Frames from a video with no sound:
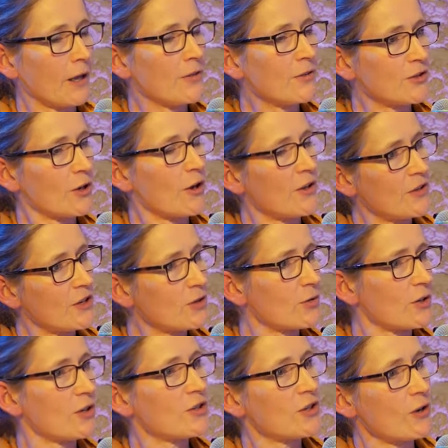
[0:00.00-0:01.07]
And
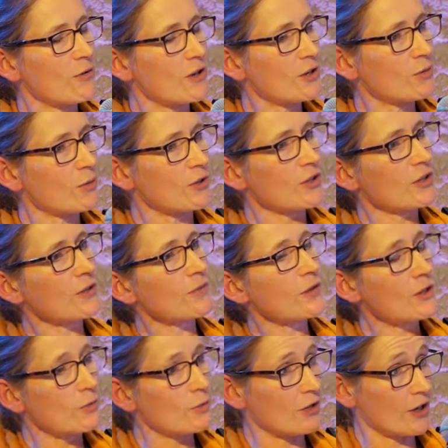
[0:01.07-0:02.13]
so this
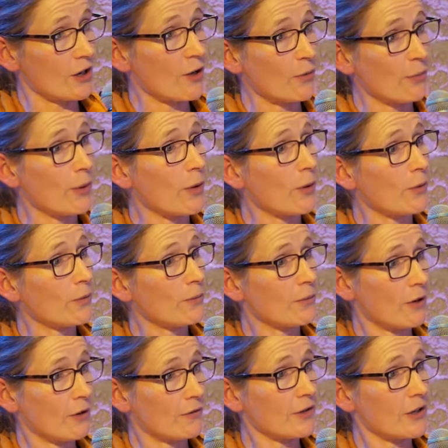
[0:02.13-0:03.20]
was the other pole
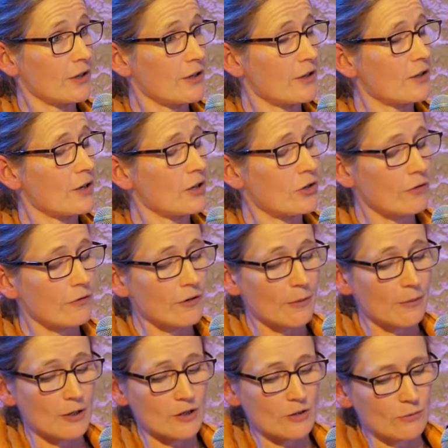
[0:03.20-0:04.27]
of 19th century
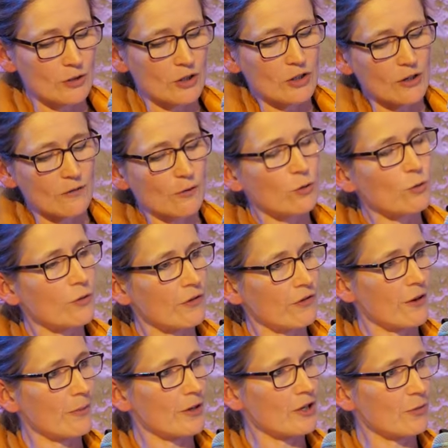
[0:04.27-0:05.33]
feminism, which I've called the
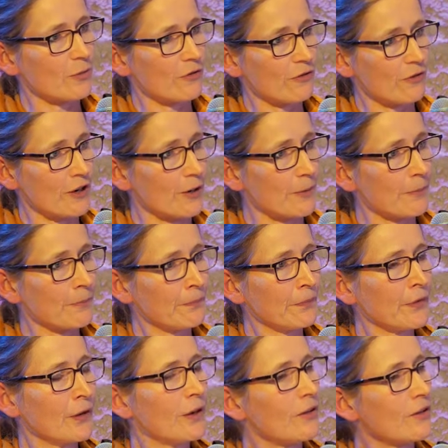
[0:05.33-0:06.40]
feminism of freedom.
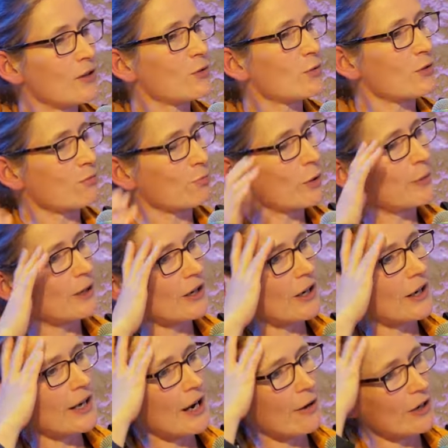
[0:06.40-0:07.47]
And this was women
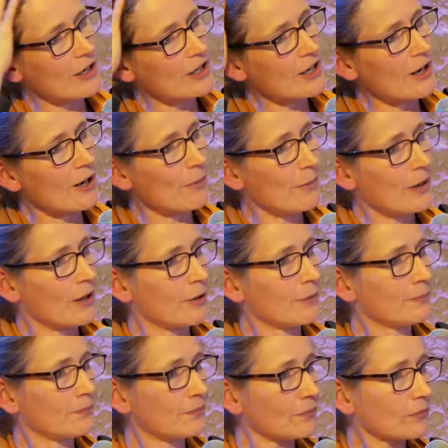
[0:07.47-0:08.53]
like Harriet Taylor
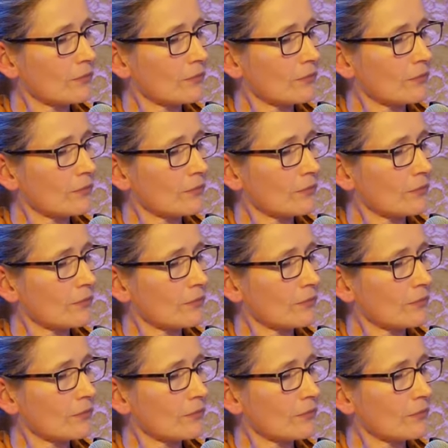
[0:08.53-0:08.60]
Mill.